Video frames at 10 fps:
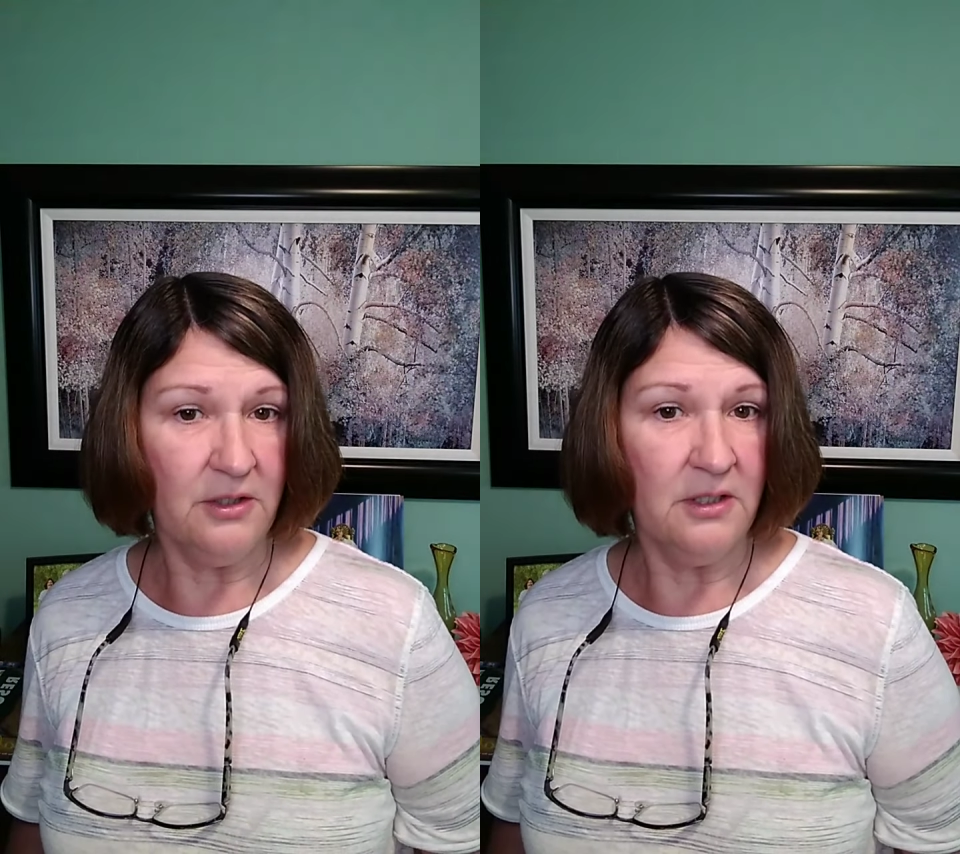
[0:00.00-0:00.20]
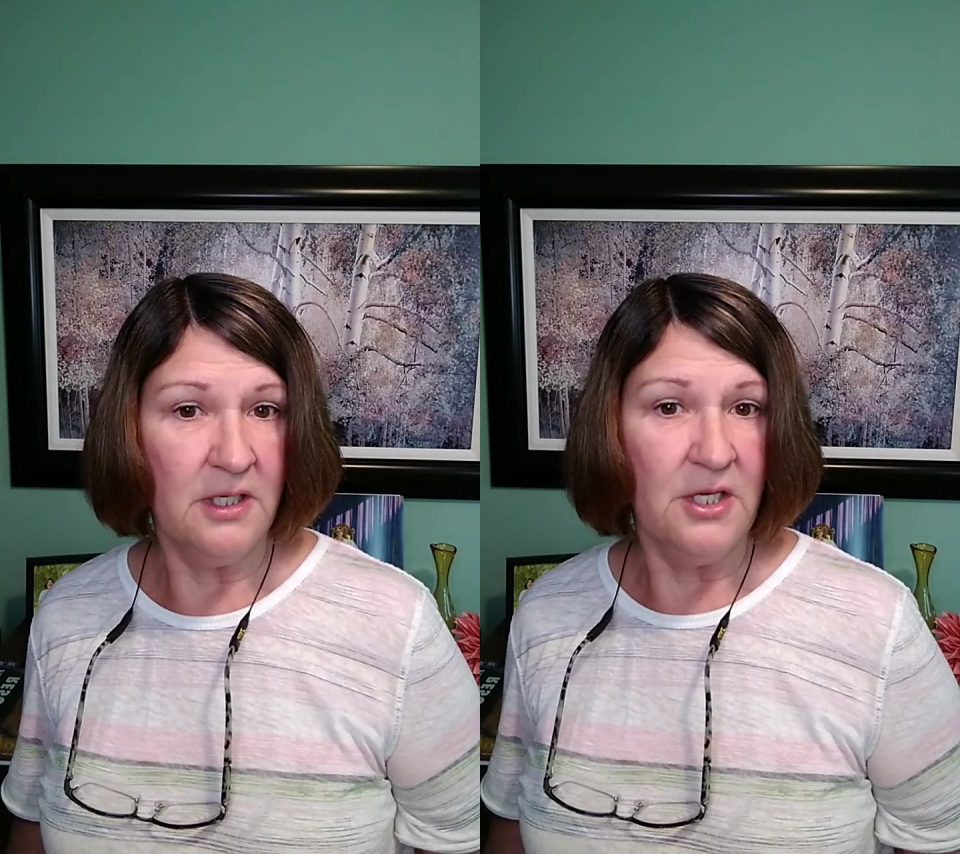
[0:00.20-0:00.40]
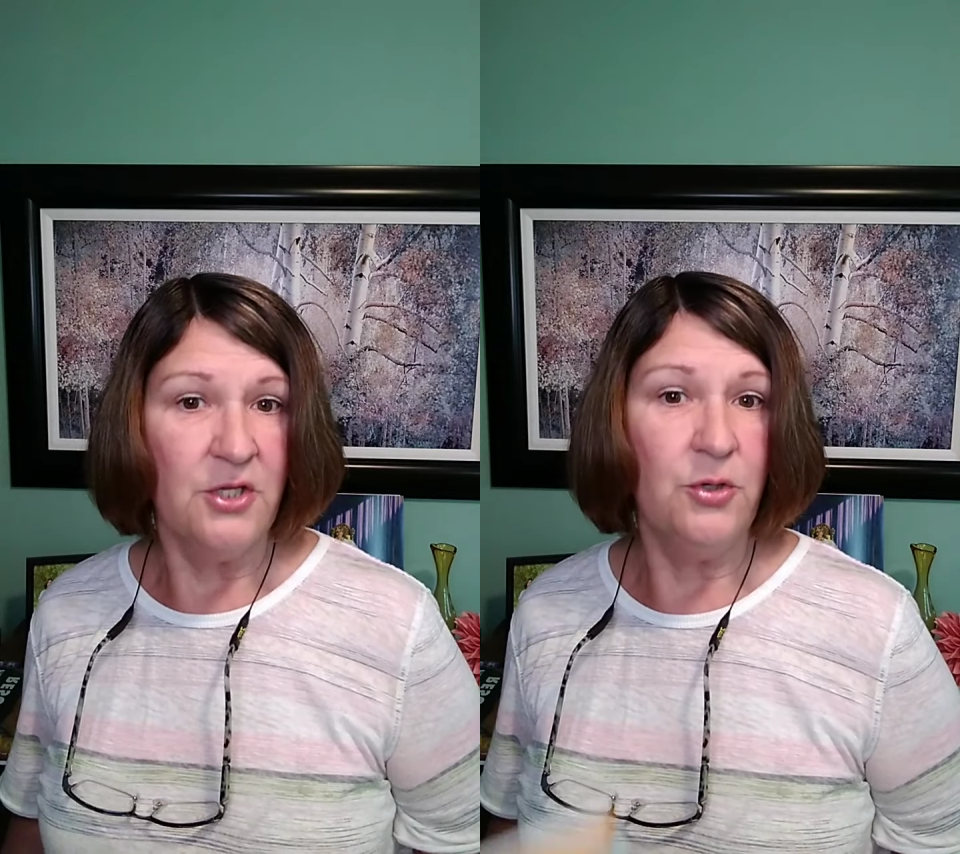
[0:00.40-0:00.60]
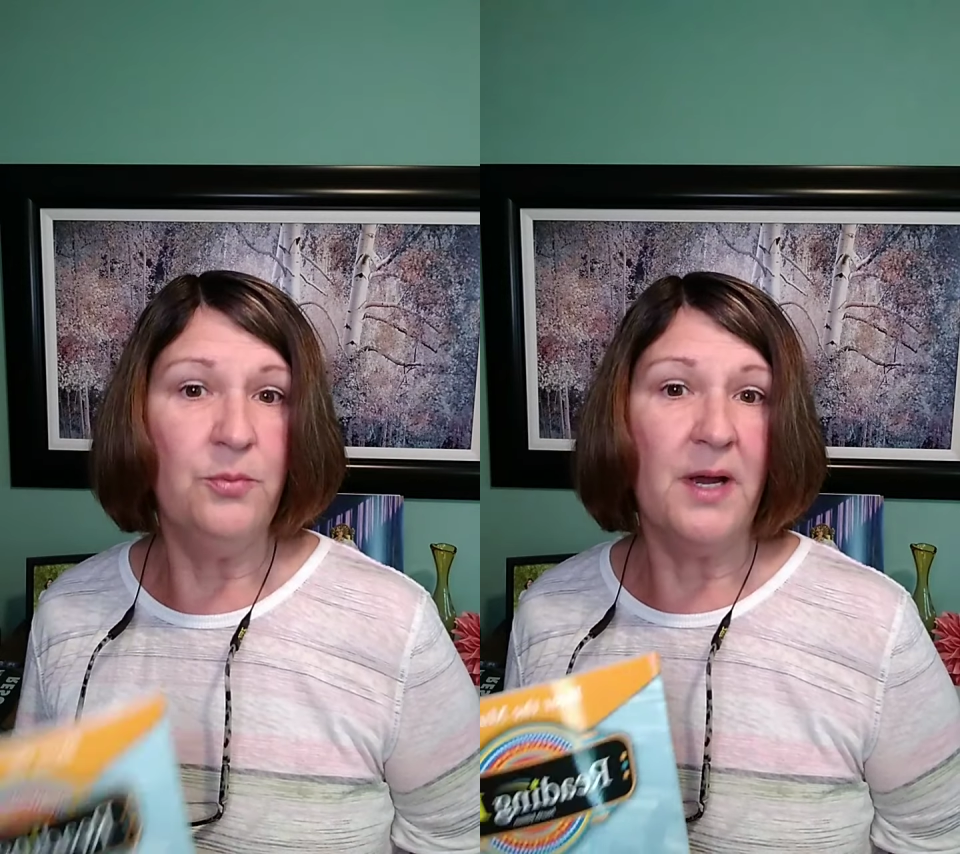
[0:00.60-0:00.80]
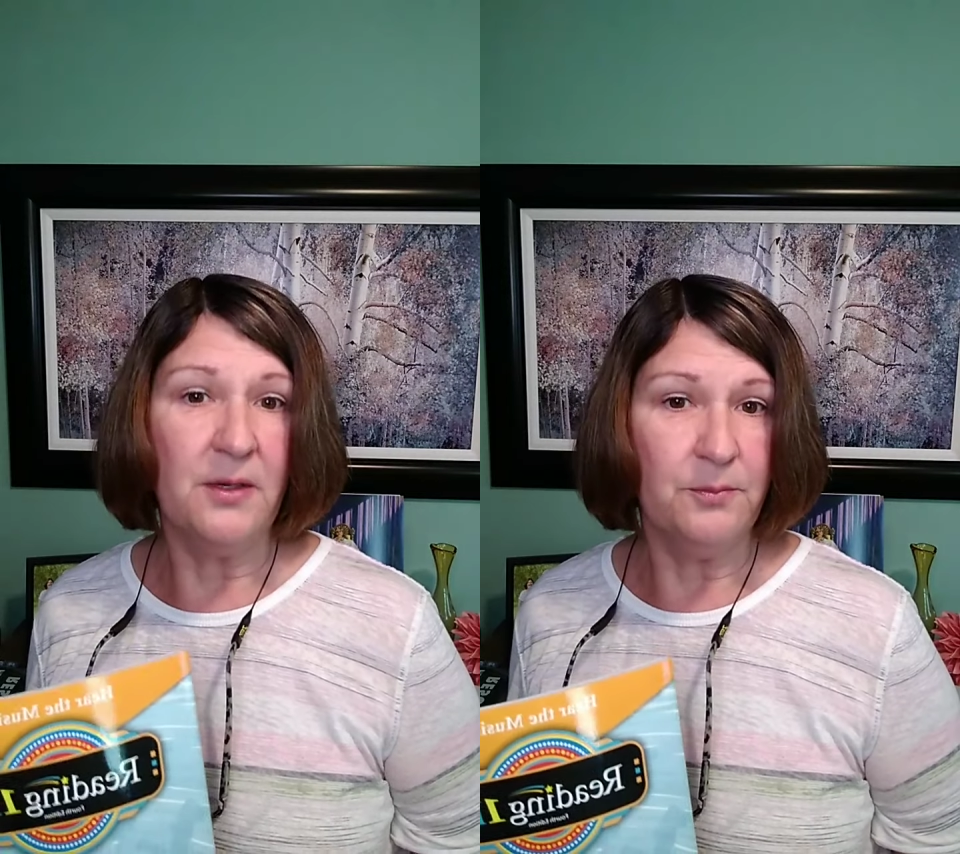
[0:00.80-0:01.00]
you might
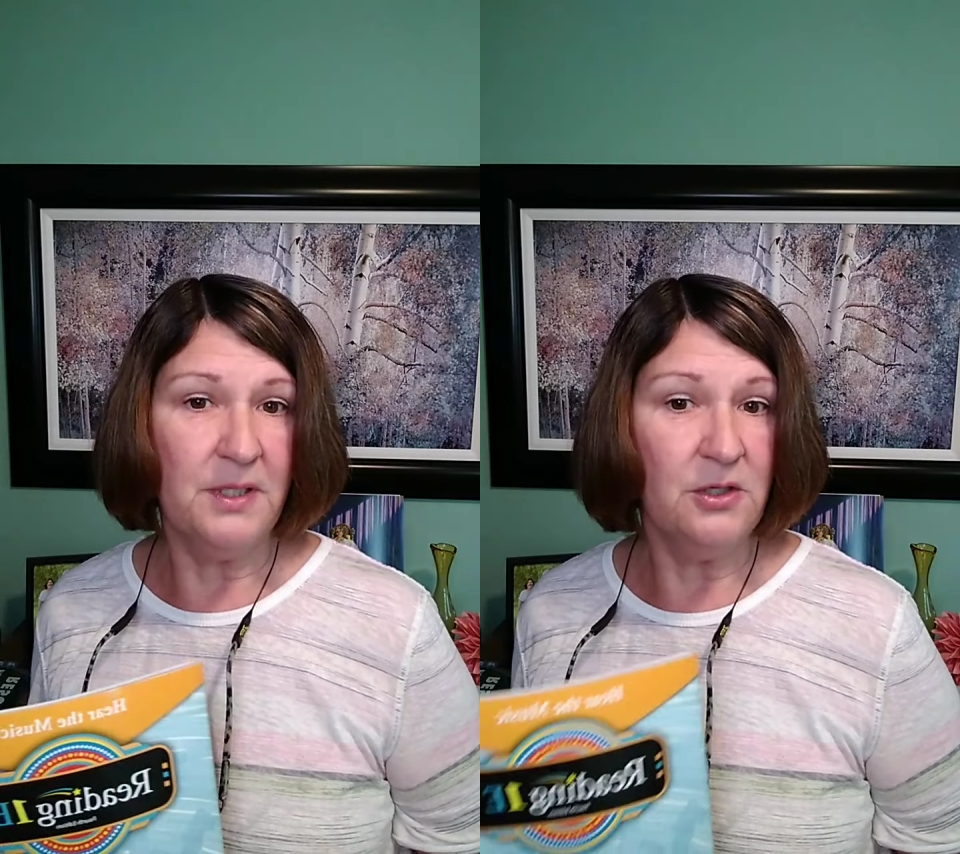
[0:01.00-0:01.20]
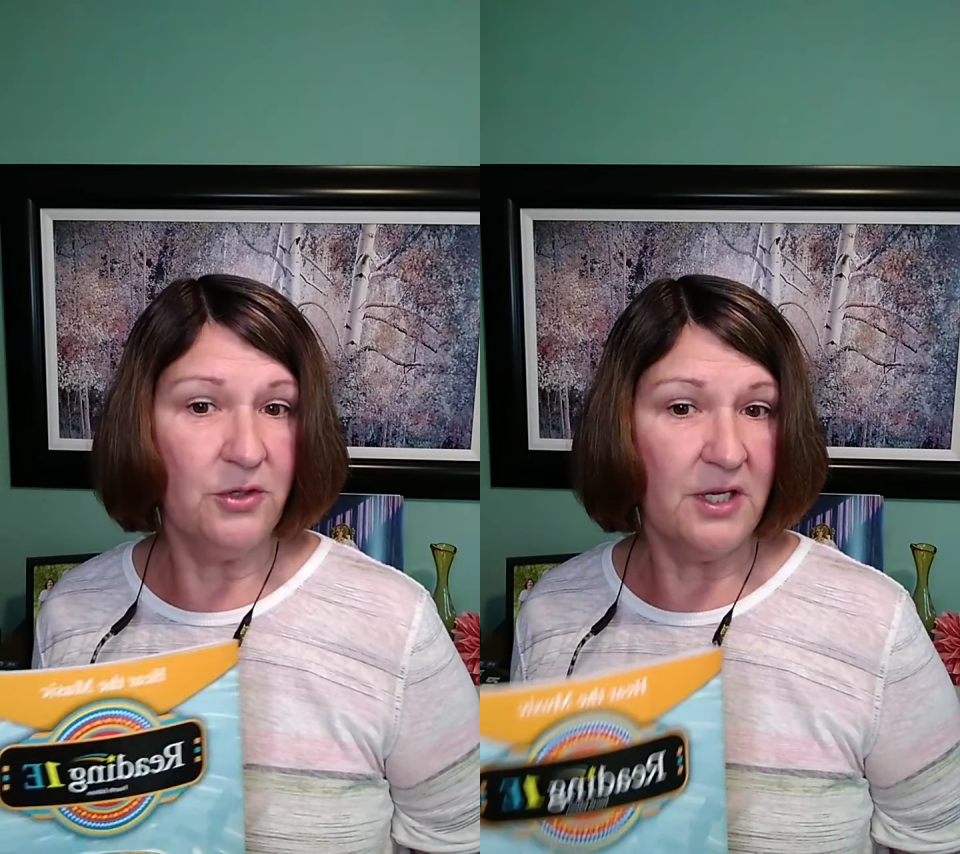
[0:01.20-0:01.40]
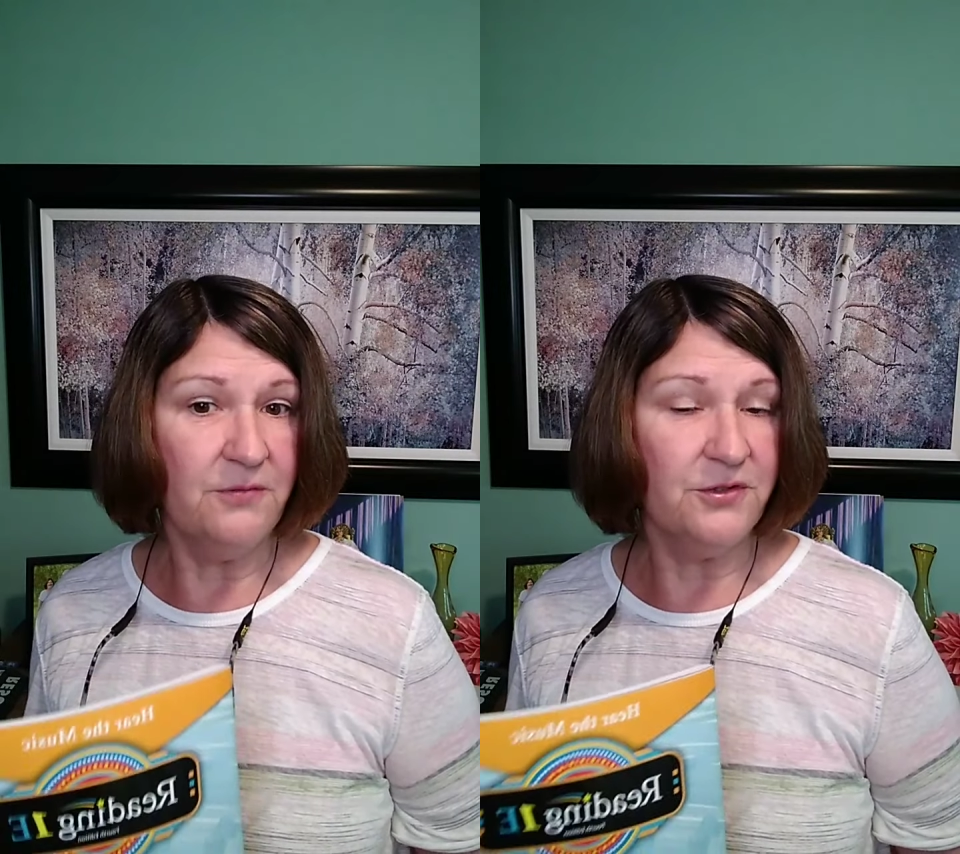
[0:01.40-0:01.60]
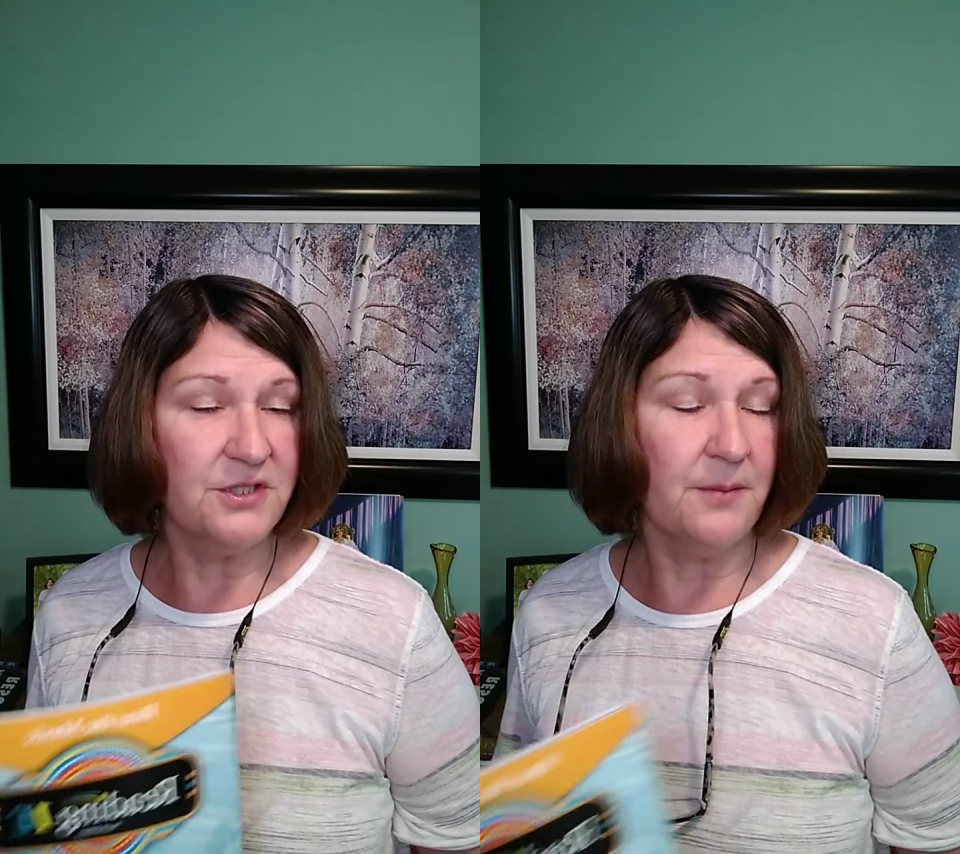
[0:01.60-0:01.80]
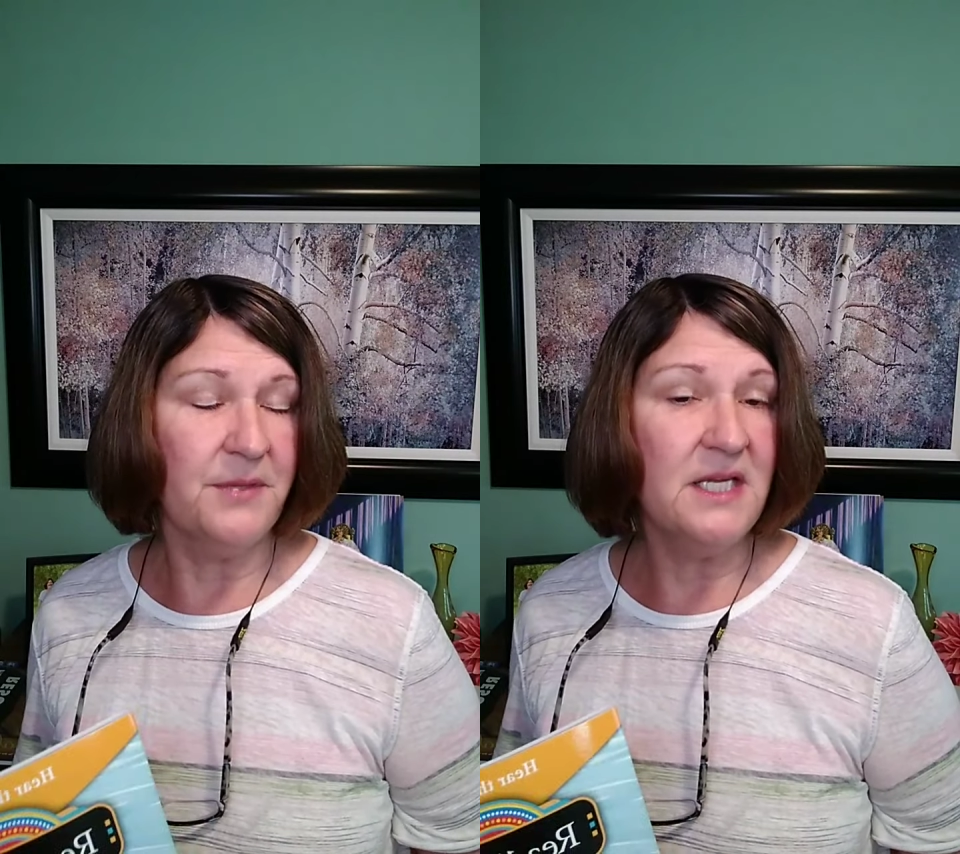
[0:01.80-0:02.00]
be looking for something
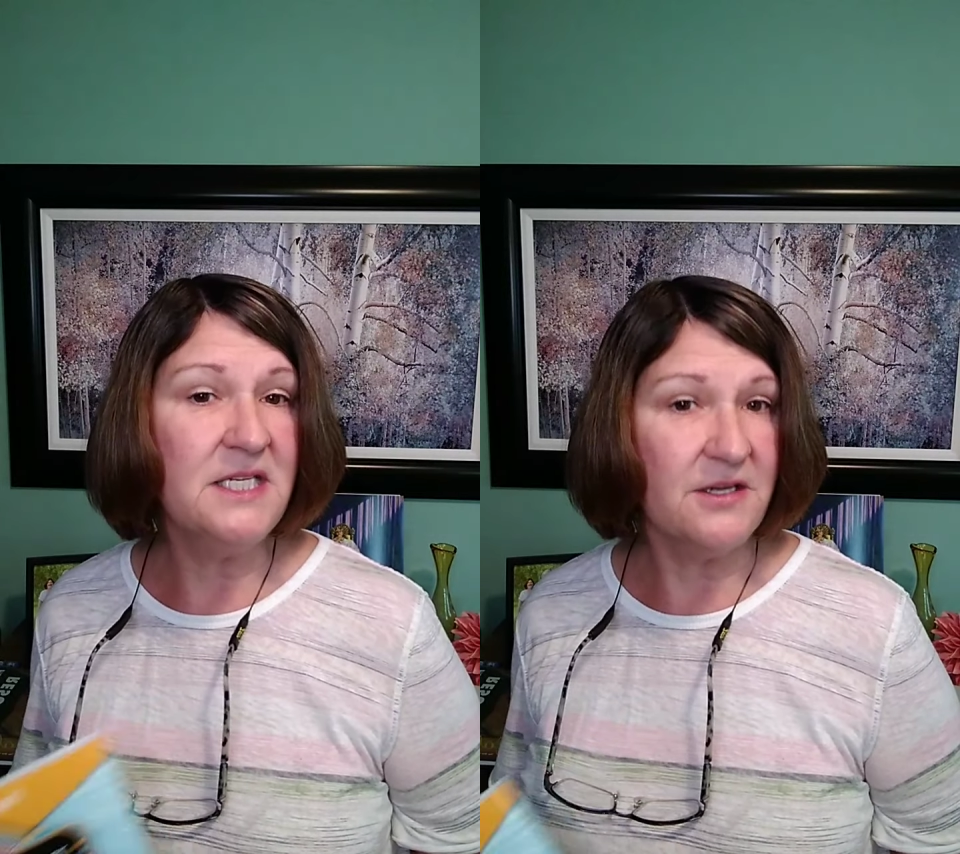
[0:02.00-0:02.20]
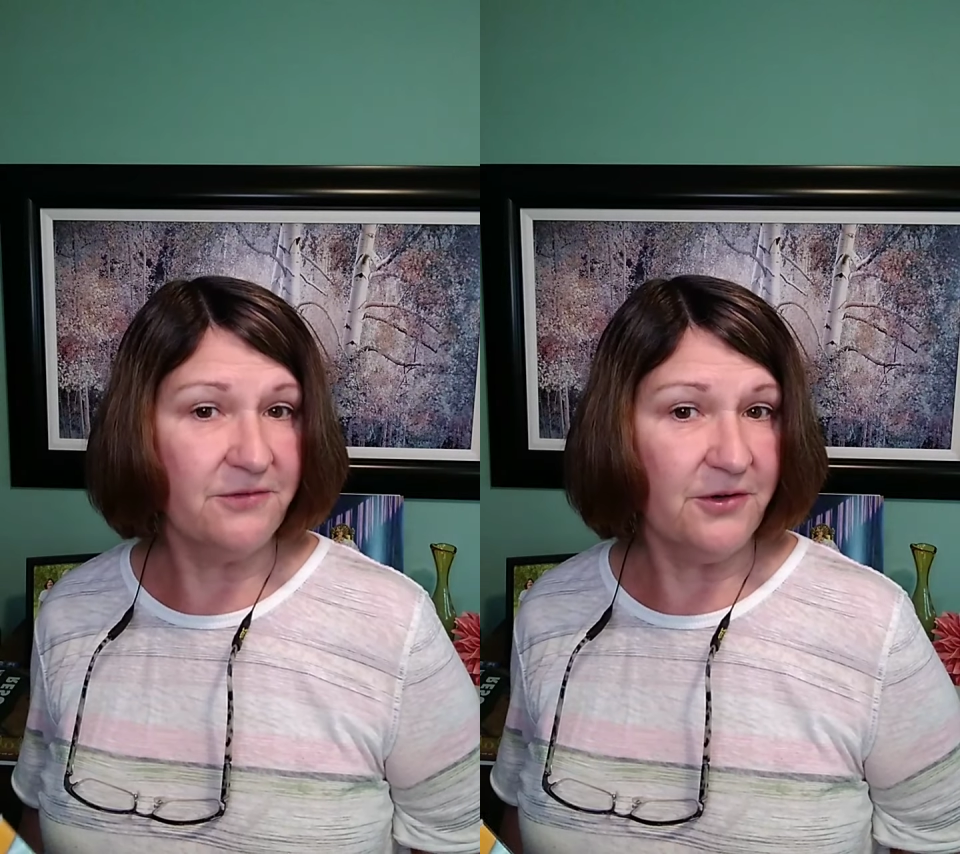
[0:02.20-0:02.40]
different